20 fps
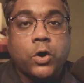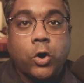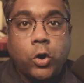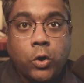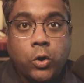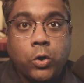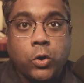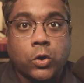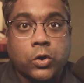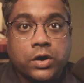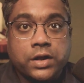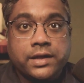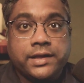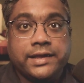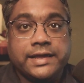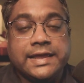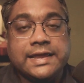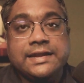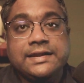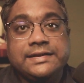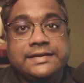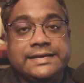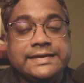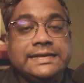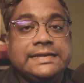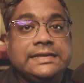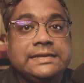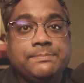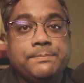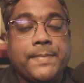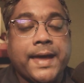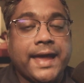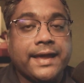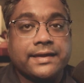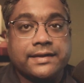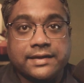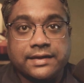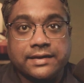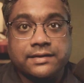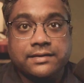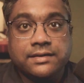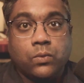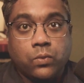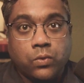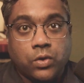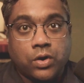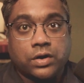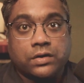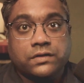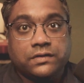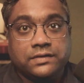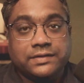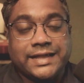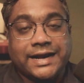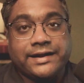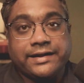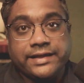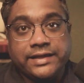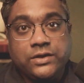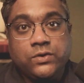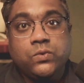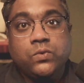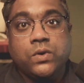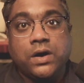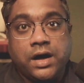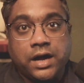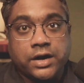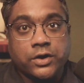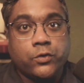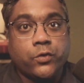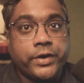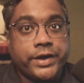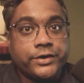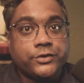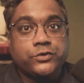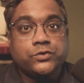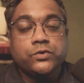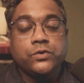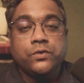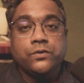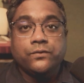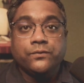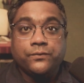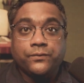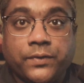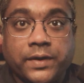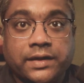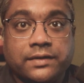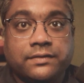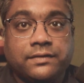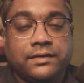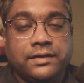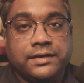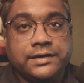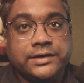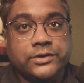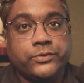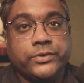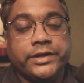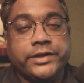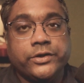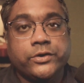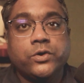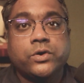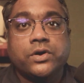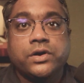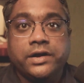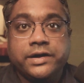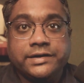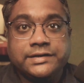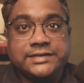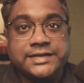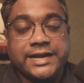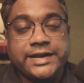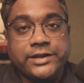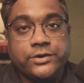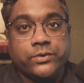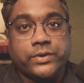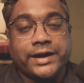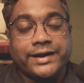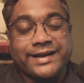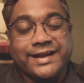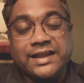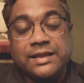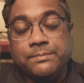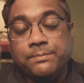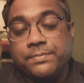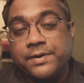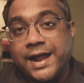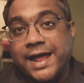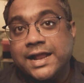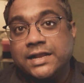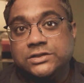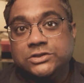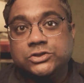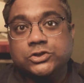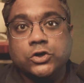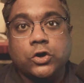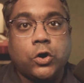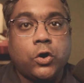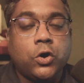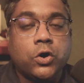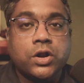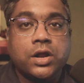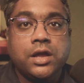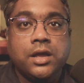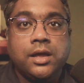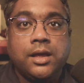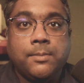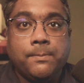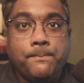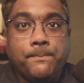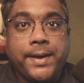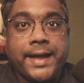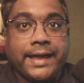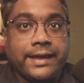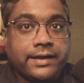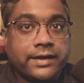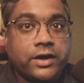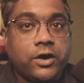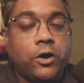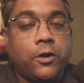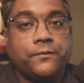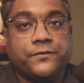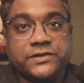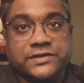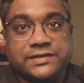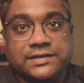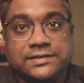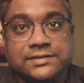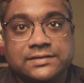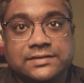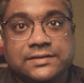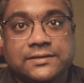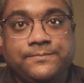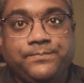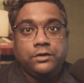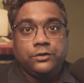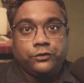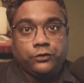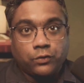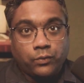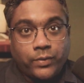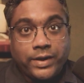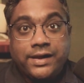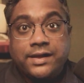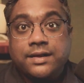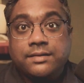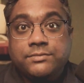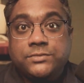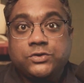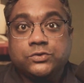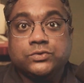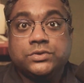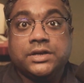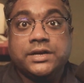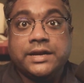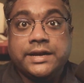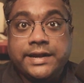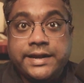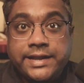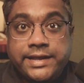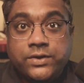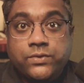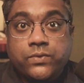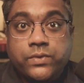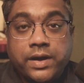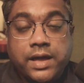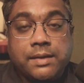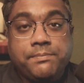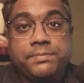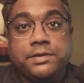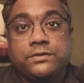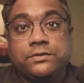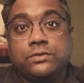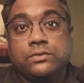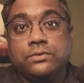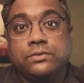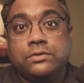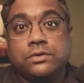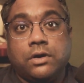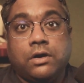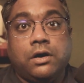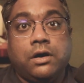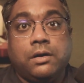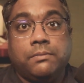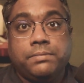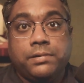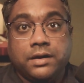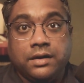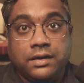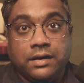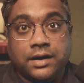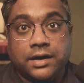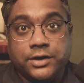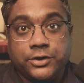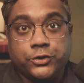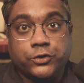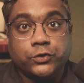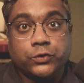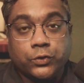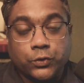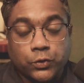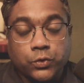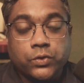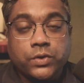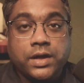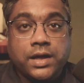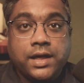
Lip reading: or in daily banking works that you are going to face during your tenure at any branch or bank offices. So welcome to the new episode of Learn to Grow.